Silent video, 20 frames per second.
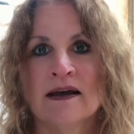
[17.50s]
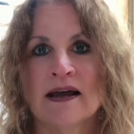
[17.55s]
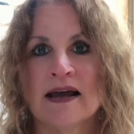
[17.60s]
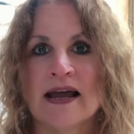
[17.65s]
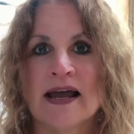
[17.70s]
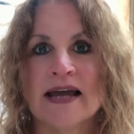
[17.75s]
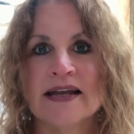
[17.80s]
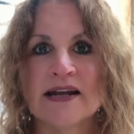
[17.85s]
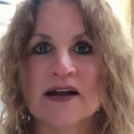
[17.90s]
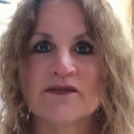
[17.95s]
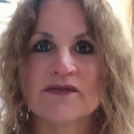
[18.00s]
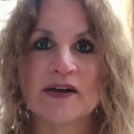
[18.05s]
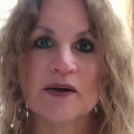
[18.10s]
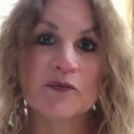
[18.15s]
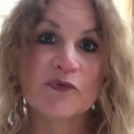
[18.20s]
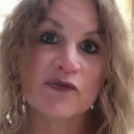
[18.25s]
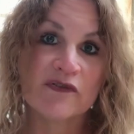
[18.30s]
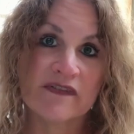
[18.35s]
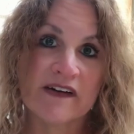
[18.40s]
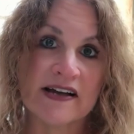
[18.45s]
And I've
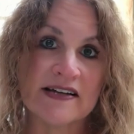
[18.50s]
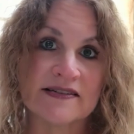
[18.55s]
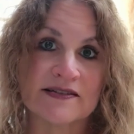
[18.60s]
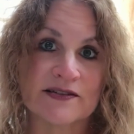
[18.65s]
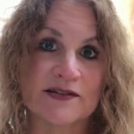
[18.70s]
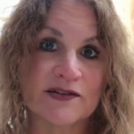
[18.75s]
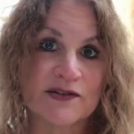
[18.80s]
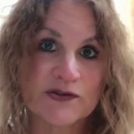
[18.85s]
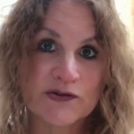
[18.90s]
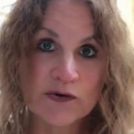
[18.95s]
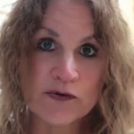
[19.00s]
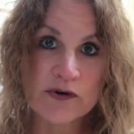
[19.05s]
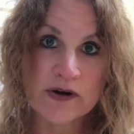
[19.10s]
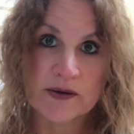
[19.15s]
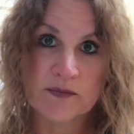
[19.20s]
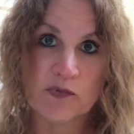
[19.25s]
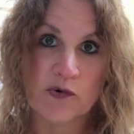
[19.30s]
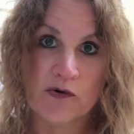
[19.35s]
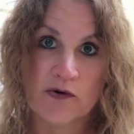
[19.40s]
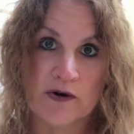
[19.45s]
improvised a
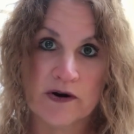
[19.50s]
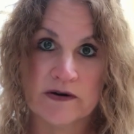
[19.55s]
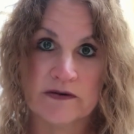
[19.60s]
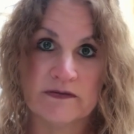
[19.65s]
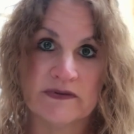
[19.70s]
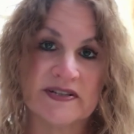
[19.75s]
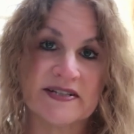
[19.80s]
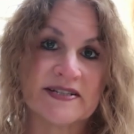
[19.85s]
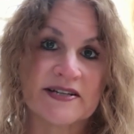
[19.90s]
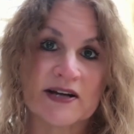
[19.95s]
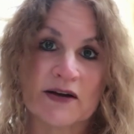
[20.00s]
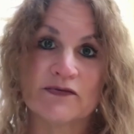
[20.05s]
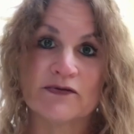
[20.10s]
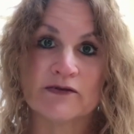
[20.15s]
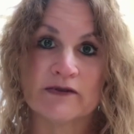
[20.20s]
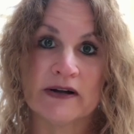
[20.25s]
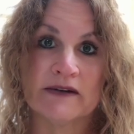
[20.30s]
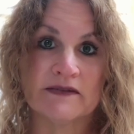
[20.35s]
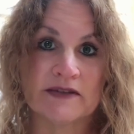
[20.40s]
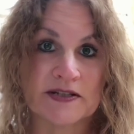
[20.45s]
storyboard with stuff
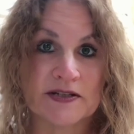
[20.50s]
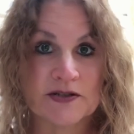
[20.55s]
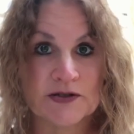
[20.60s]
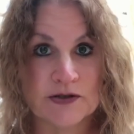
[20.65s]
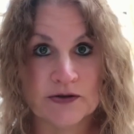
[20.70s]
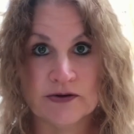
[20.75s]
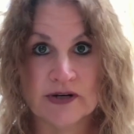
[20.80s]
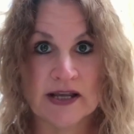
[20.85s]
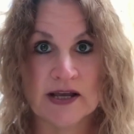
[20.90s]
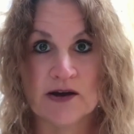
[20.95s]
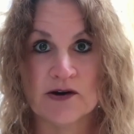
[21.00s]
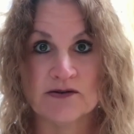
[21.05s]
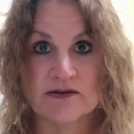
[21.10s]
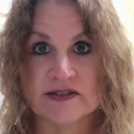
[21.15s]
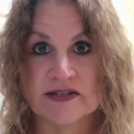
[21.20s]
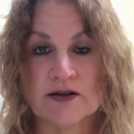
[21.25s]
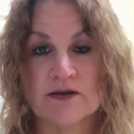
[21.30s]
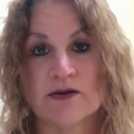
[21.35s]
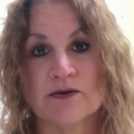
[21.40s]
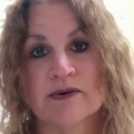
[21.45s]
around the studio
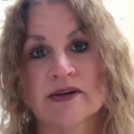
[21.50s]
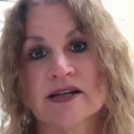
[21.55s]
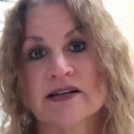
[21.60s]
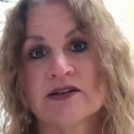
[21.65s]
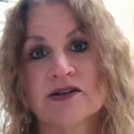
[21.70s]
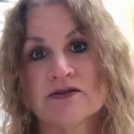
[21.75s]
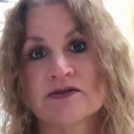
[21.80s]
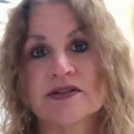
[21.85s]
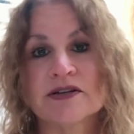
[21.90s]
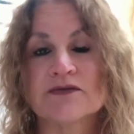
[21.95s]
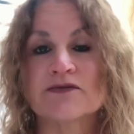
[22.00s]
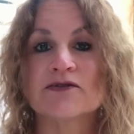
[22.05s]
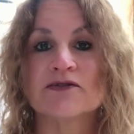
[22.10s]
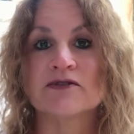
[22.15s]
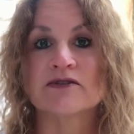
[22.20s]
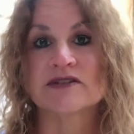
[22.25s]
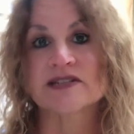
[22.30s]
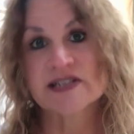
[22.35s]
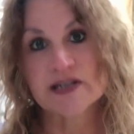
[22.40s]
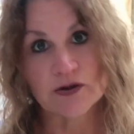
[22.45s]
so that we can use it for
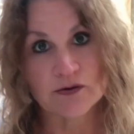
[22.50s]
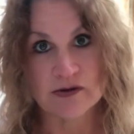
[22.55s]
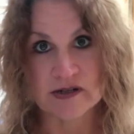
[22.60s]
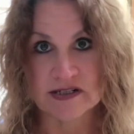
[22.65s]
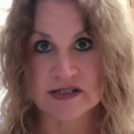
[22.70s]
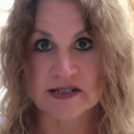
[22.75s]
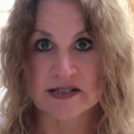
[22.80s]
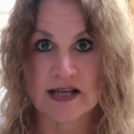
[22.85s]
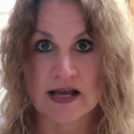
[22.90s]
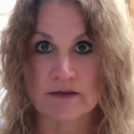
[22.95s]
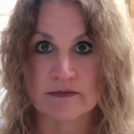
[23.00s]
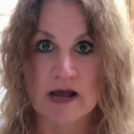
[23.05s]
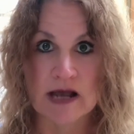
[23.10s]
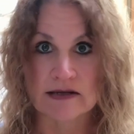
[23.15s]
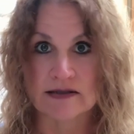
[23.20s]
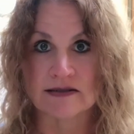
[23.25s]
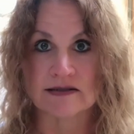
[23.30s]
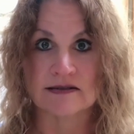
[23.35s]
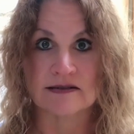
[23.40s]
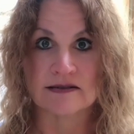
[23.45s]
sequence
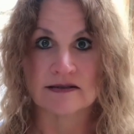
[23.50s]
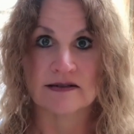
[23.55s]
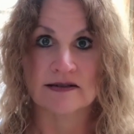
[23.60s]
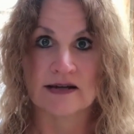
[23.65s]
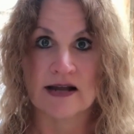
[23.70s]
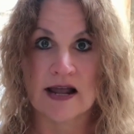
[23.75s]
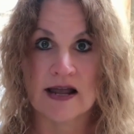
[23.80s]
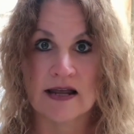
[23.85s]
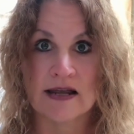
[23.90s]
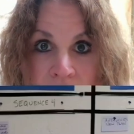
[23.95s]
climaxes today.